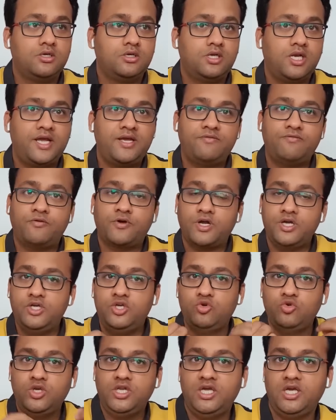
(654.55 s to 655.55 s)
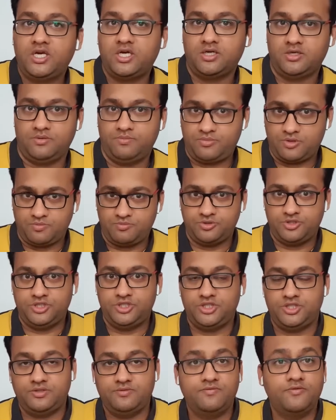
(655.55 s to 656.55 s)
like for a unique
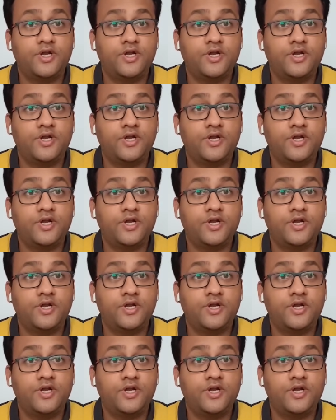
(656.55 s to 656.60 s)
proposition.